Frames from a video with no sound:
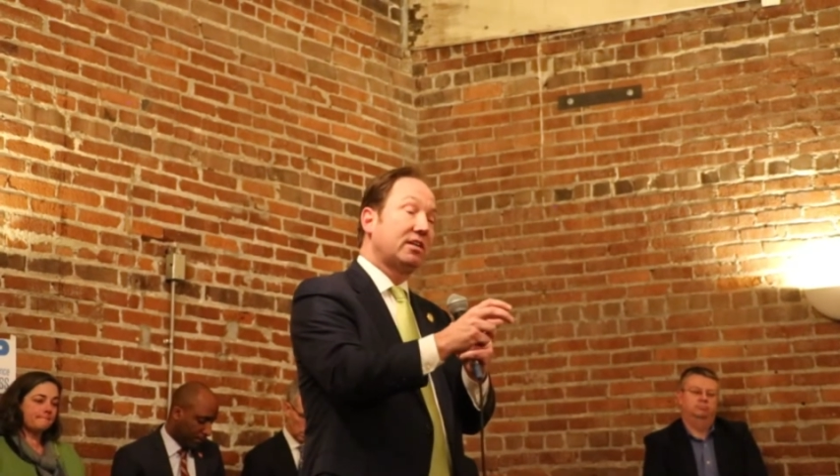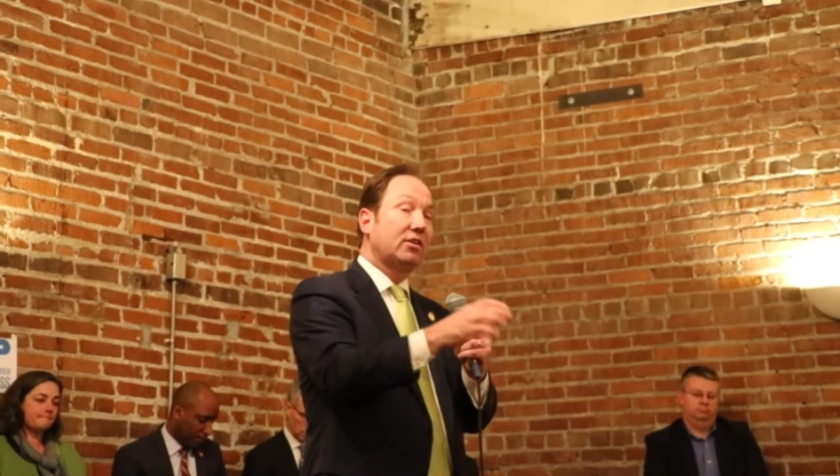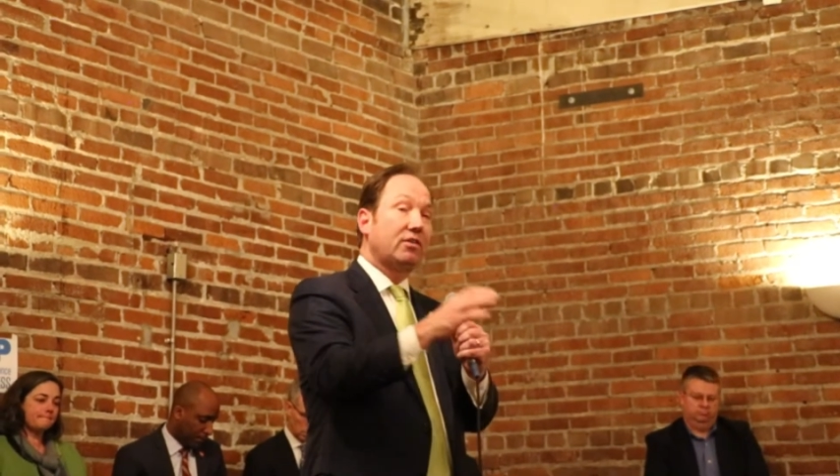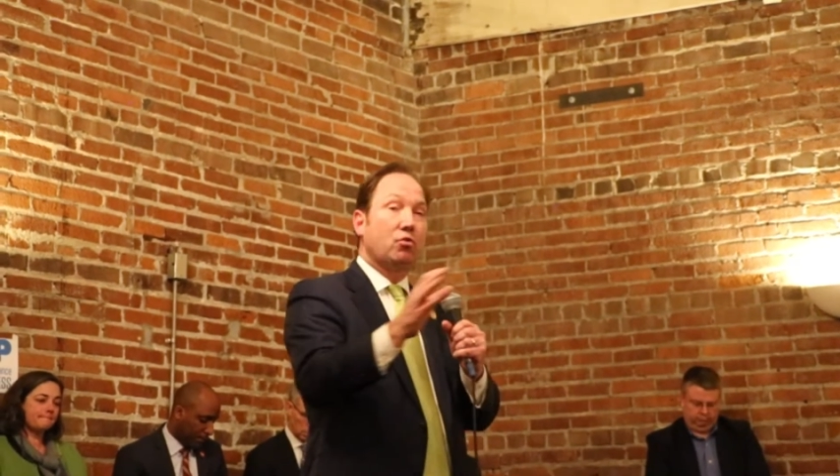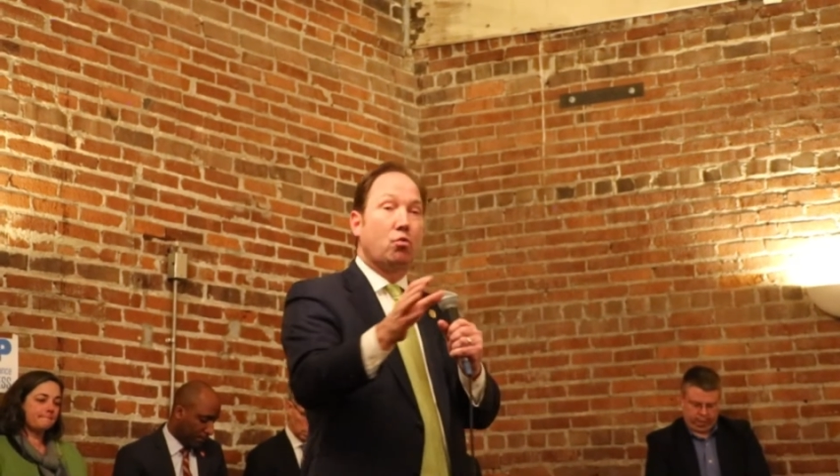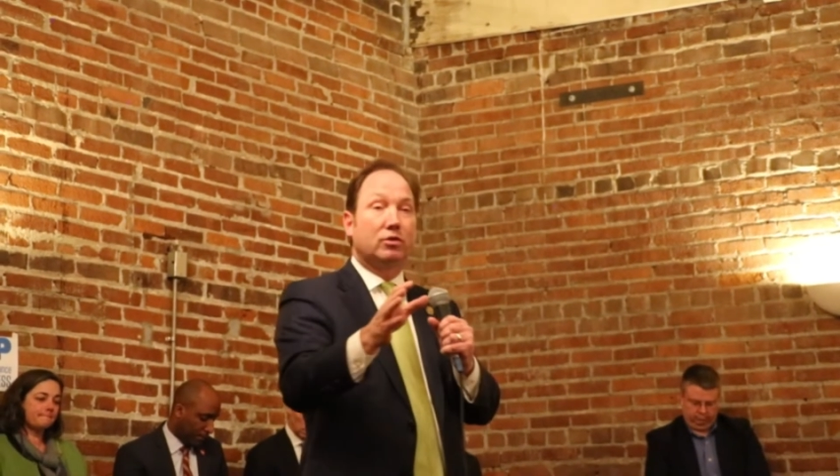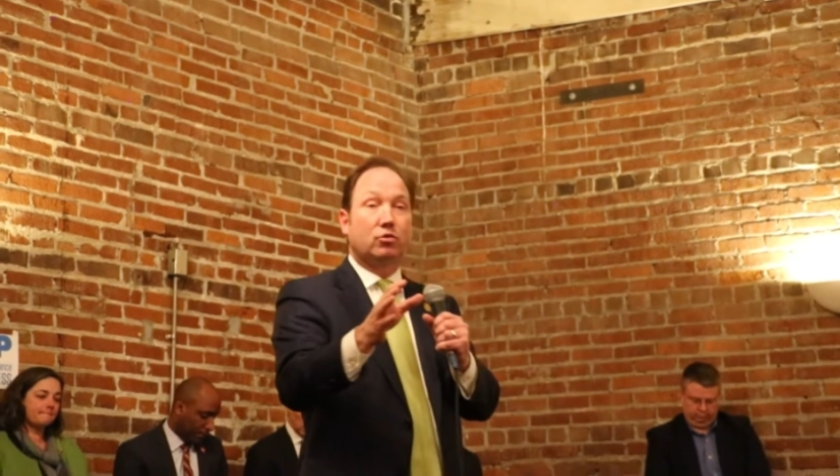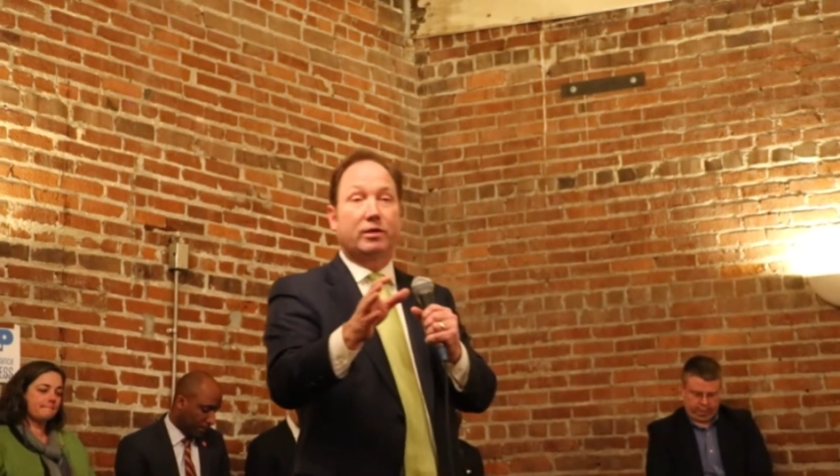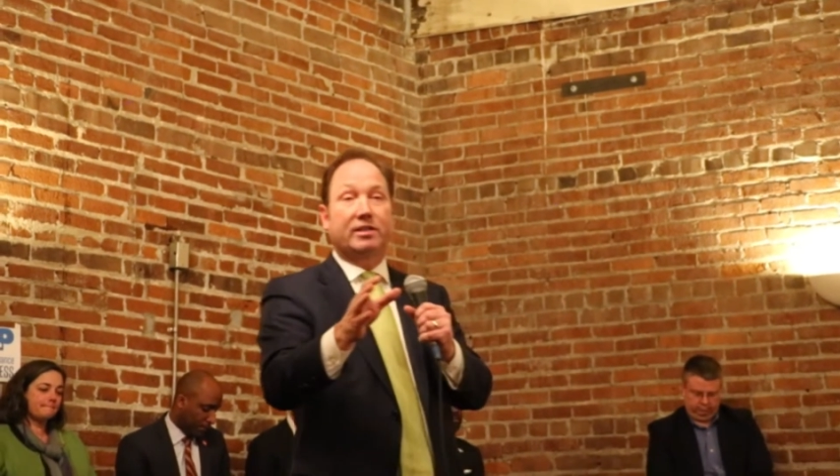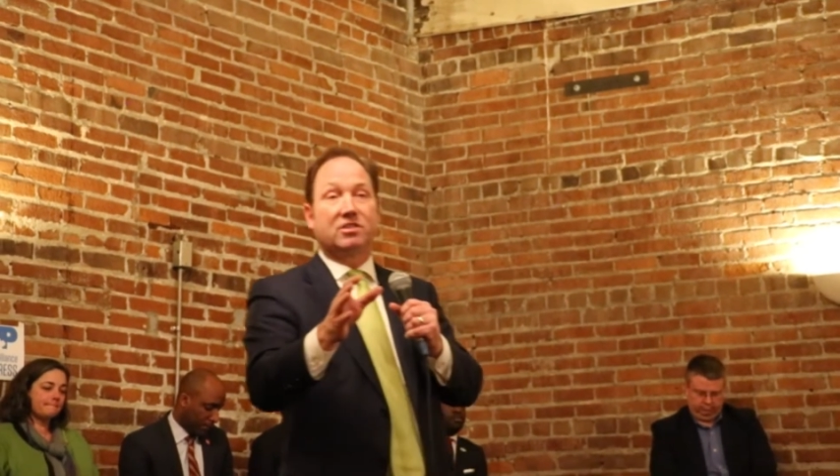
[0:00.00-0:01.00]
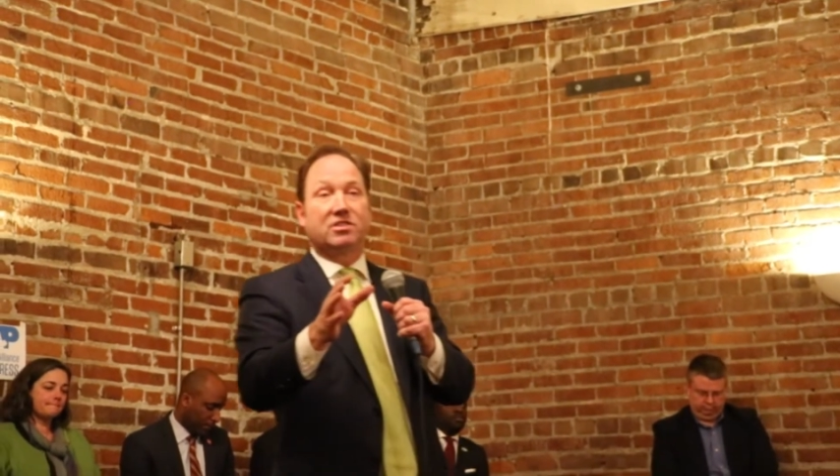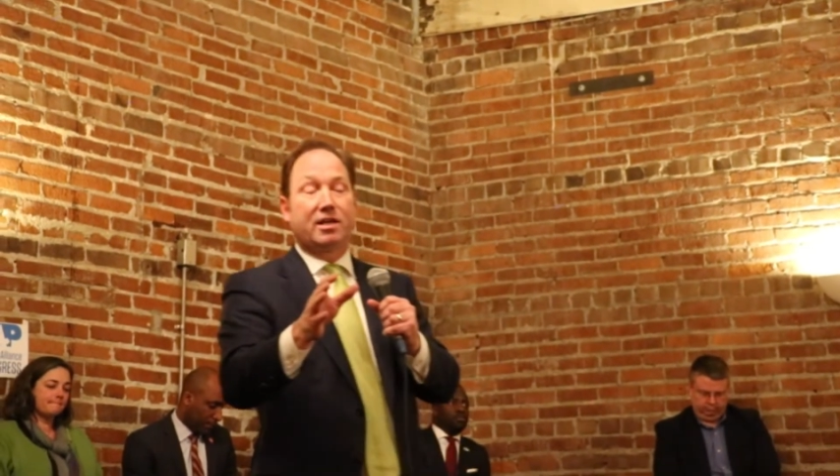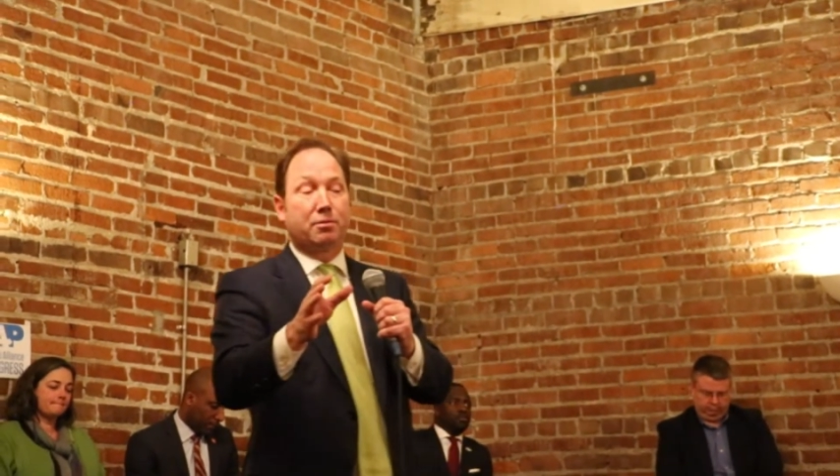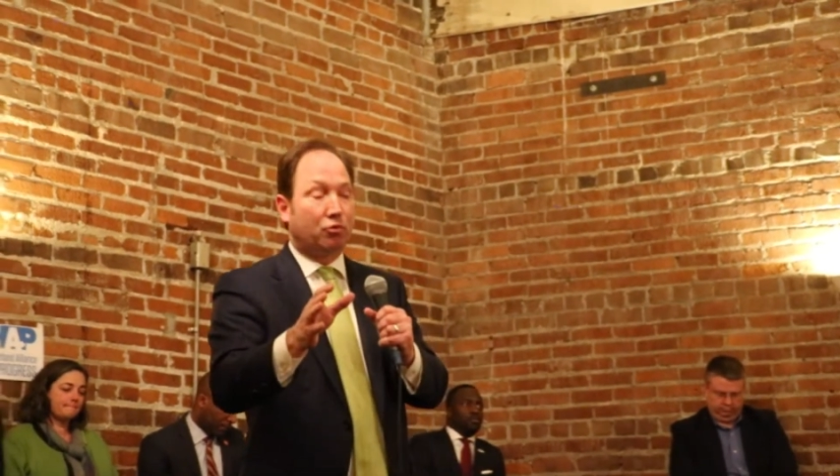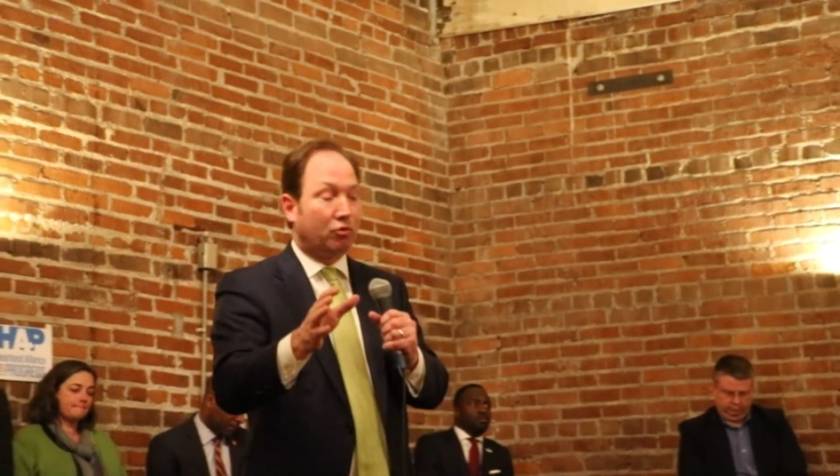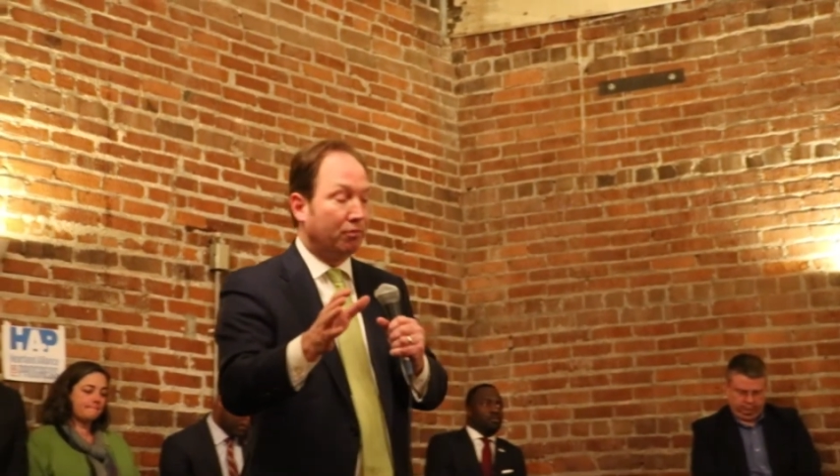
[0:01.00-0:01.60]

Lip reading: I'll give you one quick example